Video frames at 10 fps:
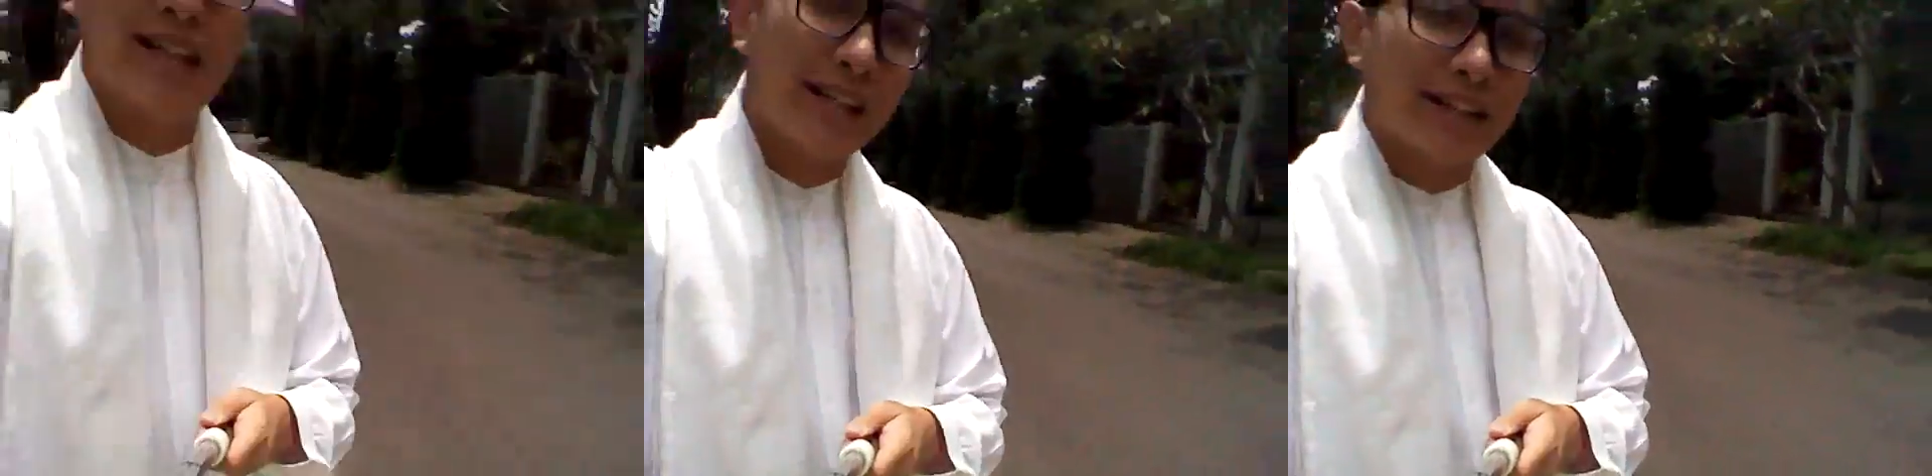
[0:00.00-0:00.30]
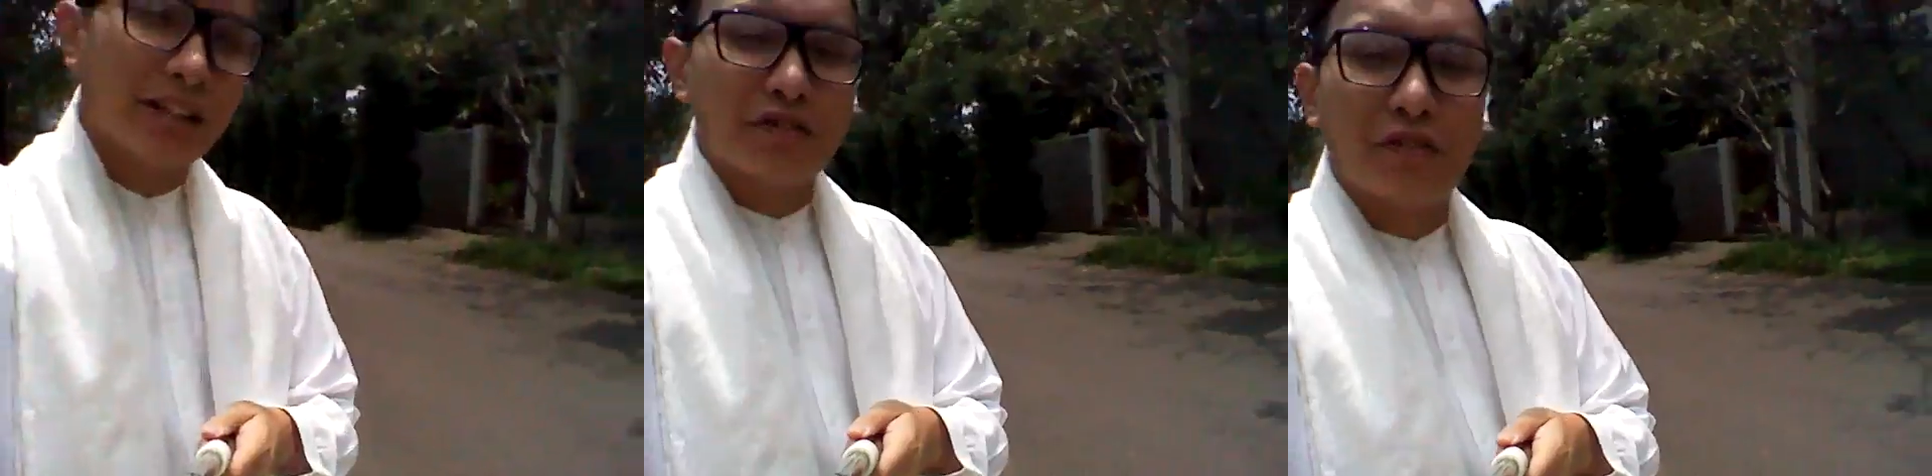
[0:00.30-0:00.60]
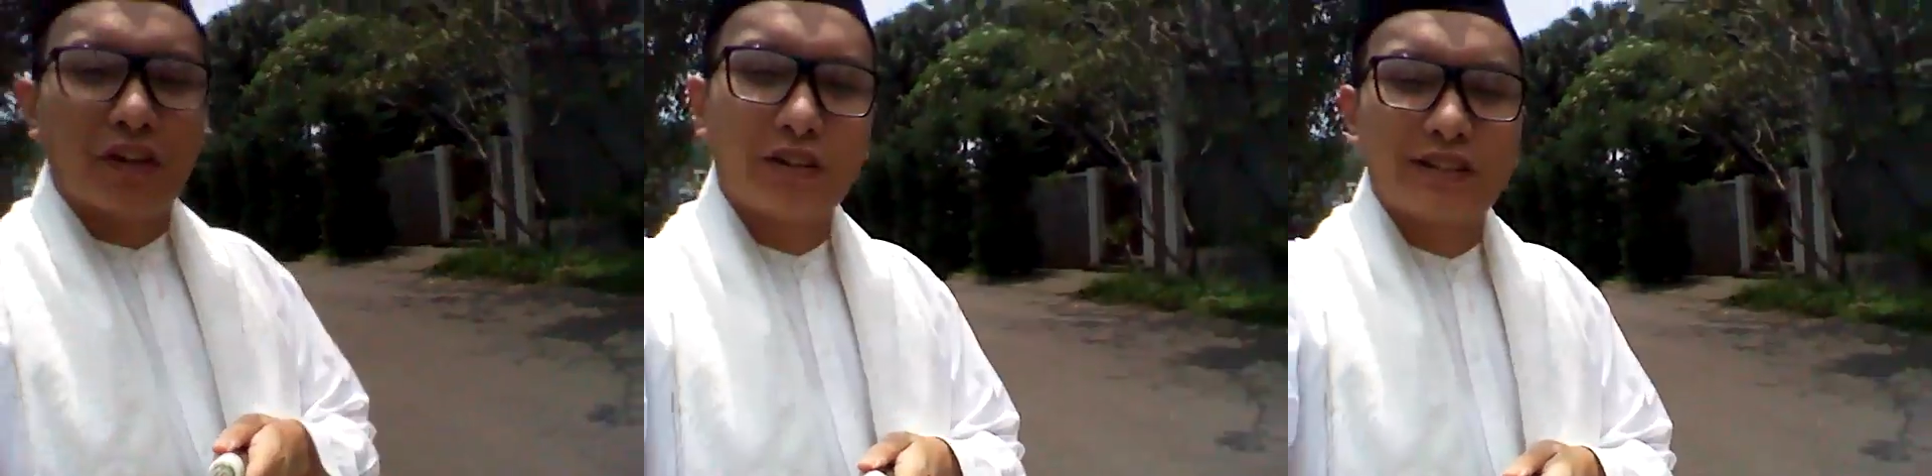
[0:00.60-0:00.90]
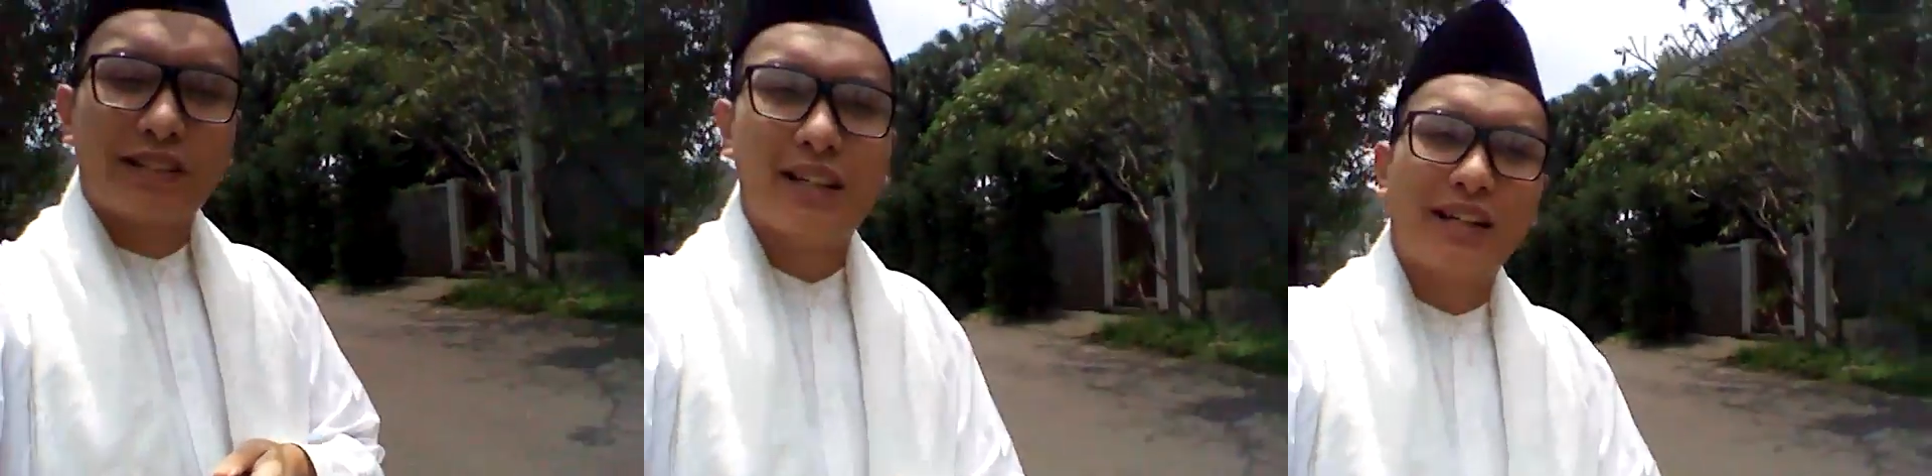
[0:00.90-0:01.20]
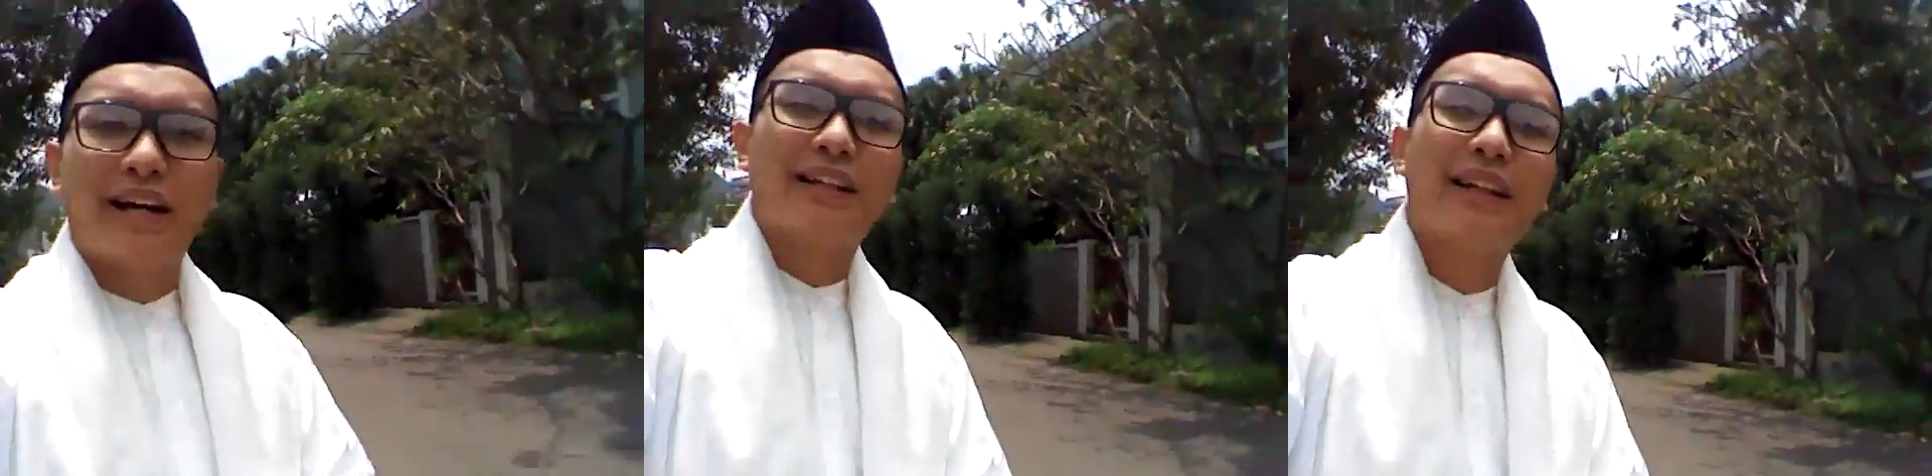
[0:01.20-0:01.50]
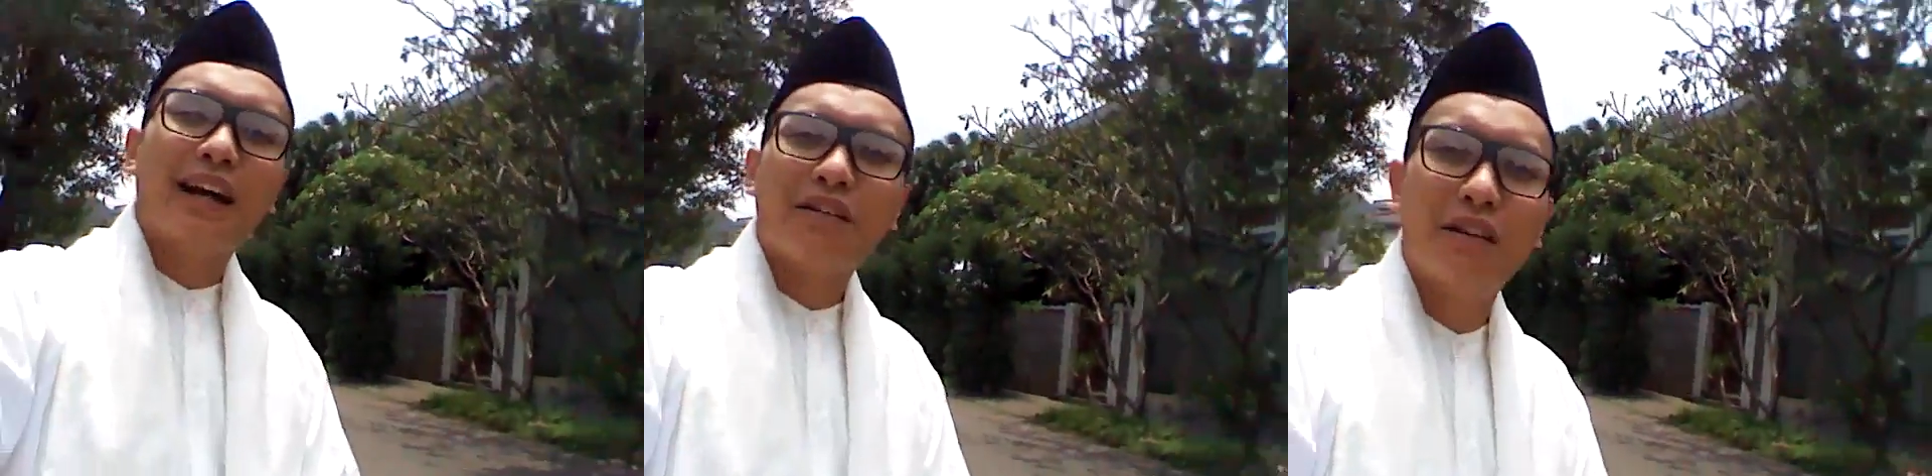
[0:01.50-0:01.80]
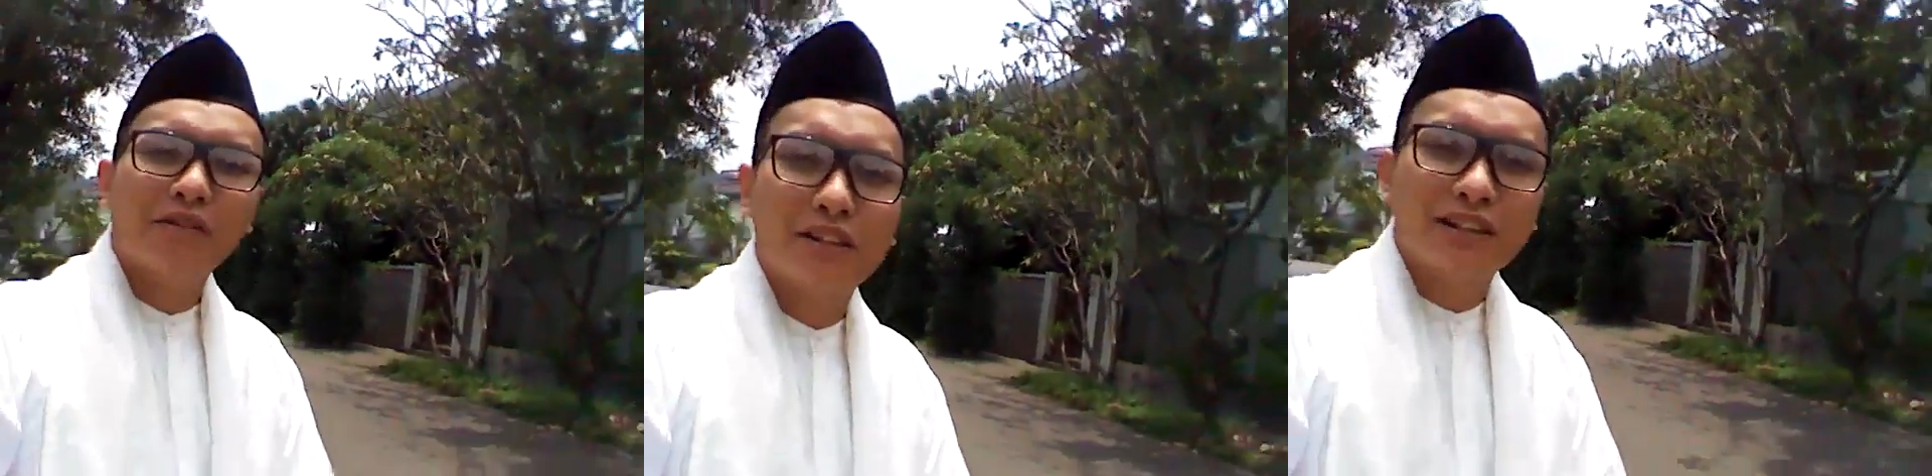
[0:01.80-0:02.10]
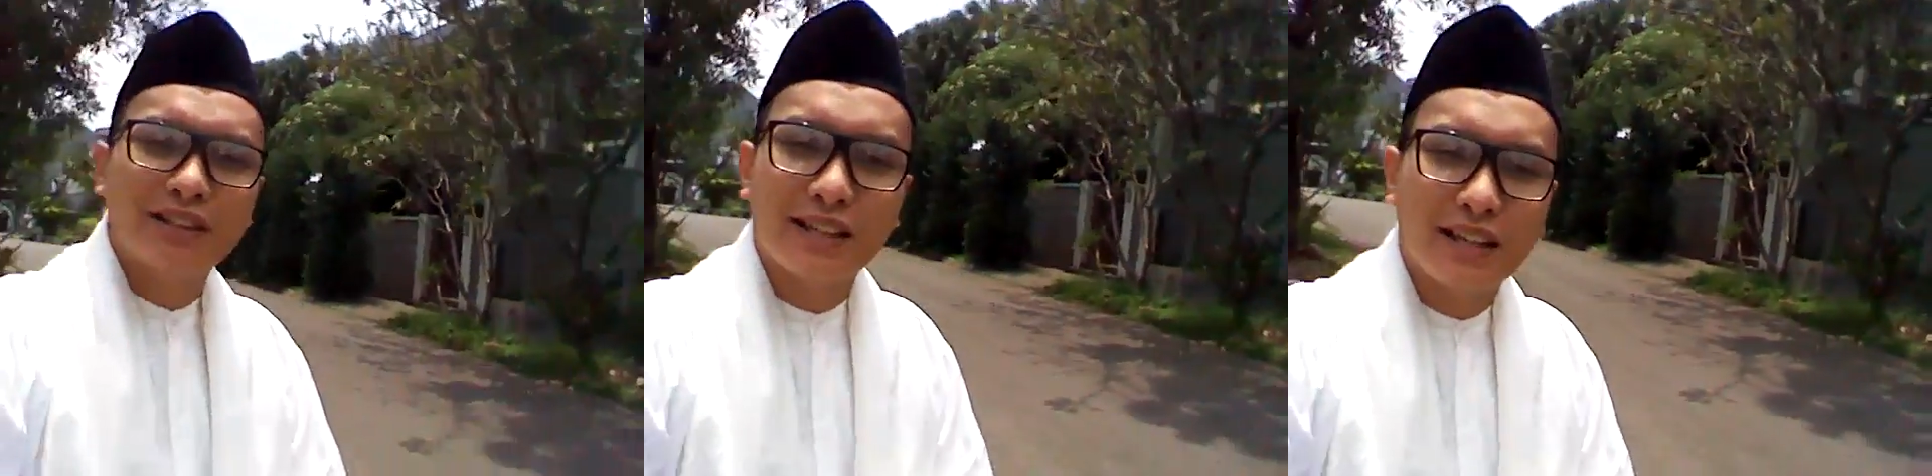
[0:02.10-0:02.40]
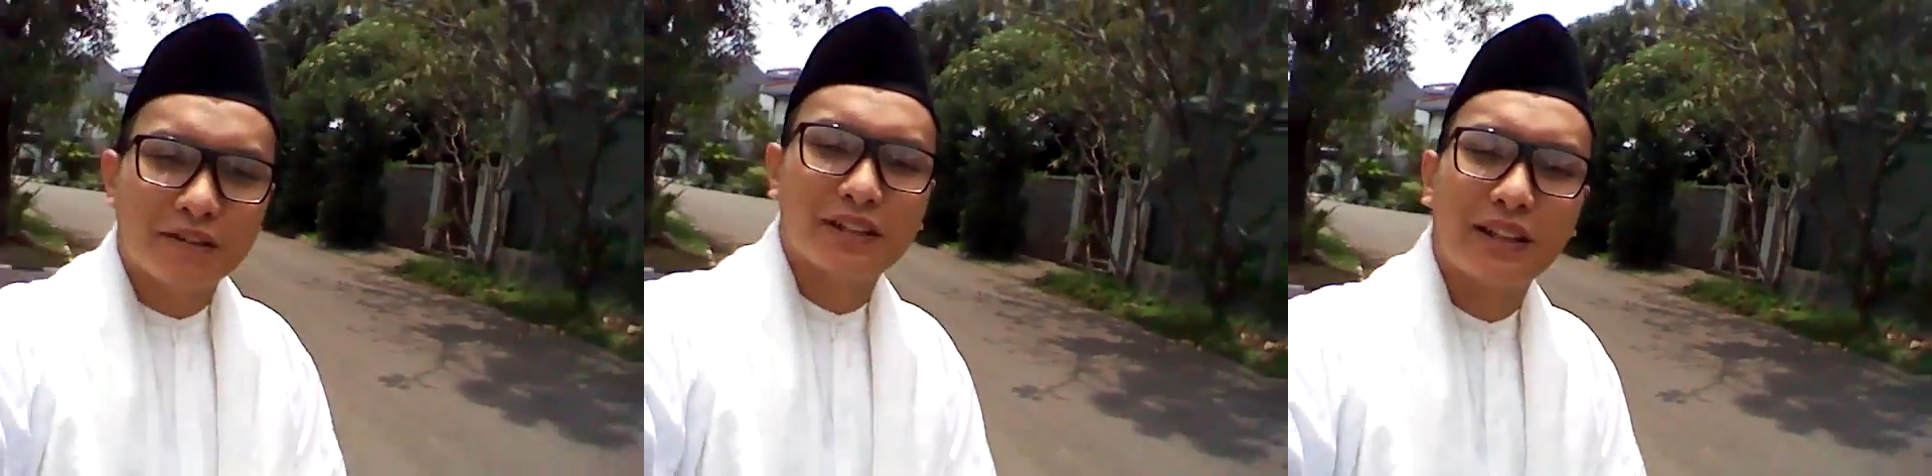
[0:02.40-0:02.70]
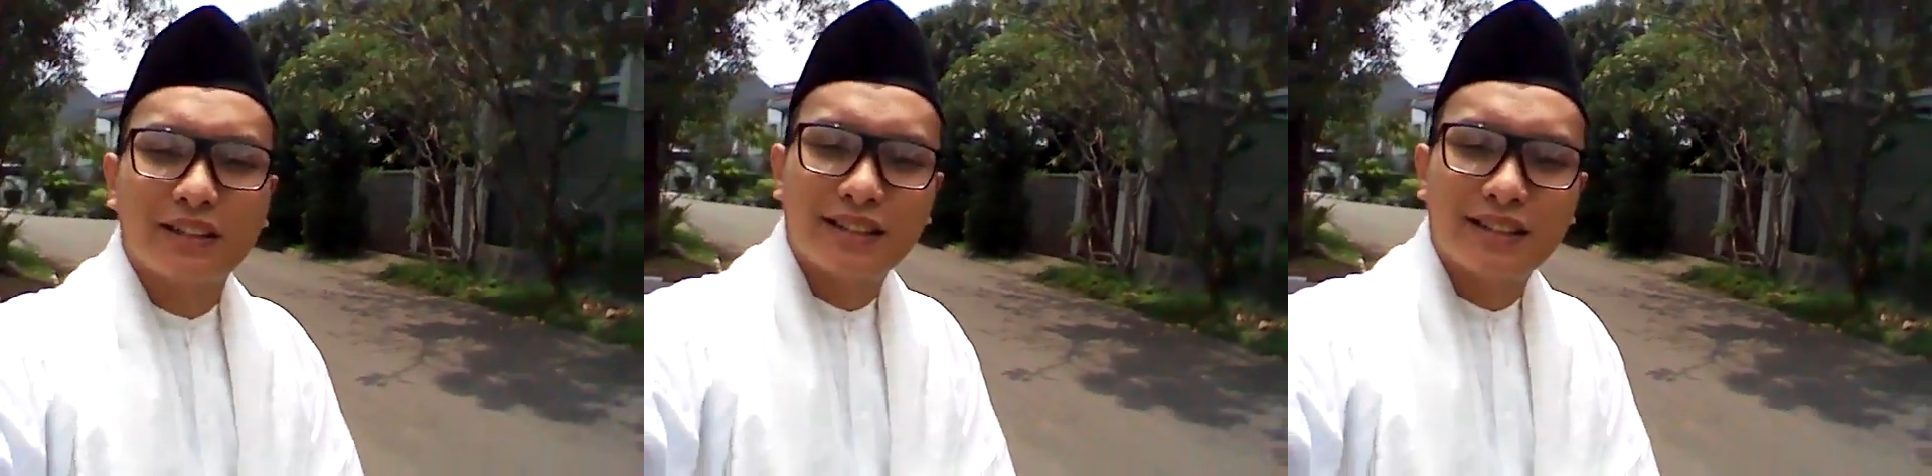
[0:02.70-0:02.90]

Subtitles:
English vlogs, and now I want to